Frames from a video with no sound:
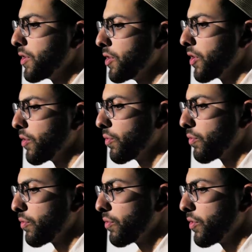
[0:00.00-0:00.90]
you know,
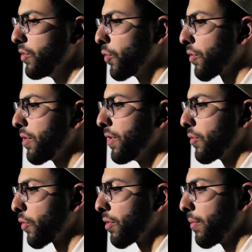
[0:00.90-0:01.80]
North in
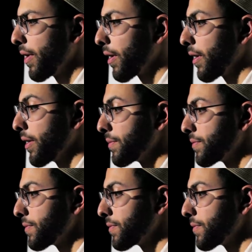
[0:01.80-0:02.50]
North America